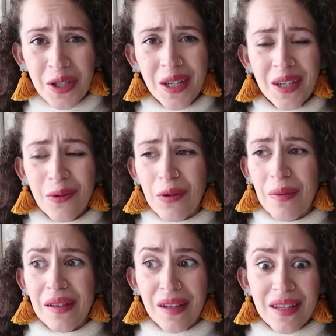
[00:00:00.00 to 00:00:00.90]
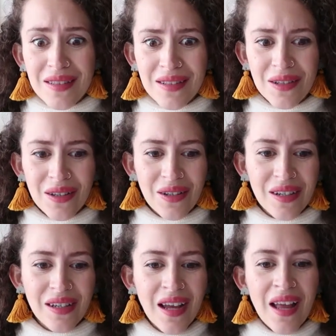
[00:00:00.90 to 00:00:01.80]
good or my legs look
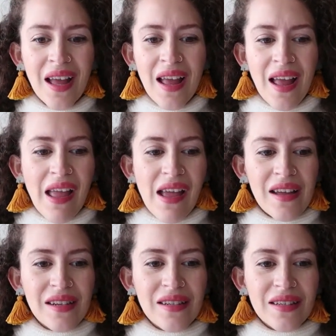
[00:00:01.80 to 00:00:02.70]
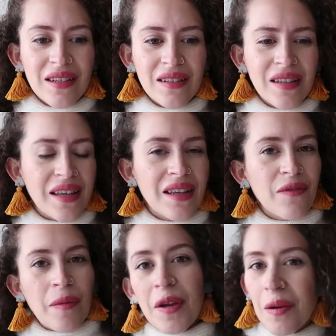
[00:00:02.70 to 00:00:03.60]
good. And like
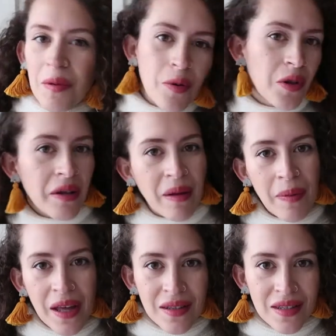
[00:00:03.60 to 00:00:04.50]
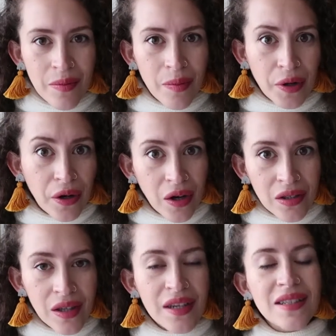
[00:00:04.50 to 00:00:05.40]
if I'm gonna be pulling my pants up
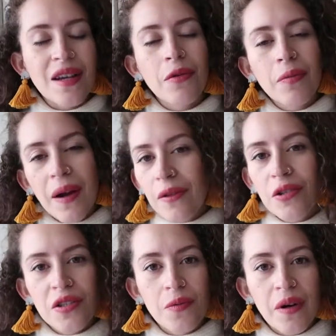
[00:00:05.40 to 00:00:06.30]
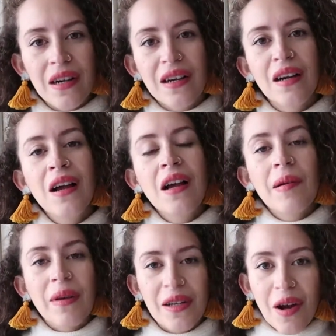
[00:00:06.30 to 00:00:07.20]
regardless, I would rather just wear
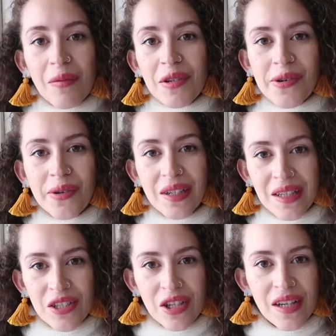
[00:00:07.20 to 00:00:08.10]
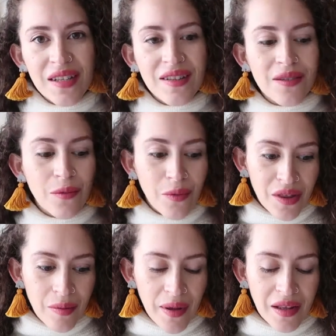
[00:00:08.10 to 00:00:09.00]
my non-maternity jeans
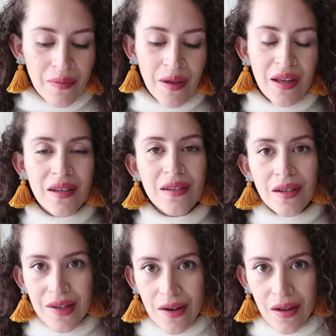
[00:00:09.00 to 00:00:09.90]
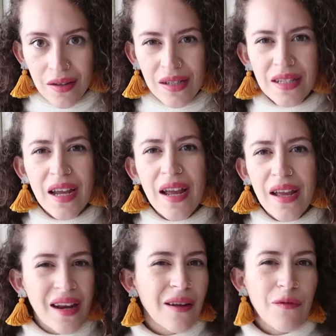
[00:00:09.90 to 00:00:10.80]
with a belly band and call it a
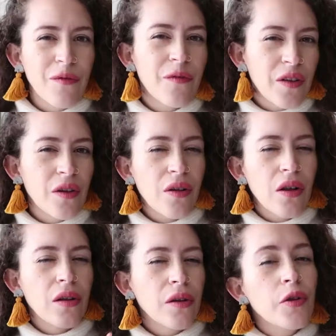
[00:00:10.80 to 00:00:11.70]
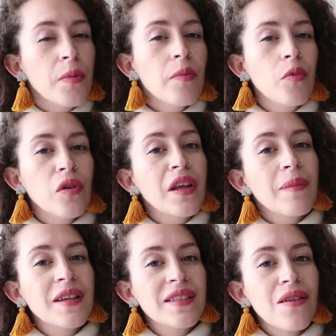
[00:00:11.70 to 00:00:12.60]
day. And I feel a little bit more
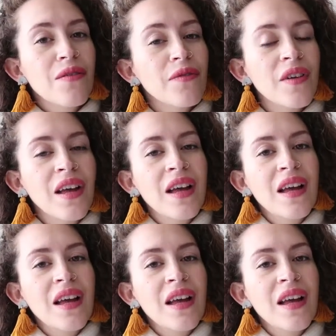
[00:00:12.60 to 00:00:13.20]
like myself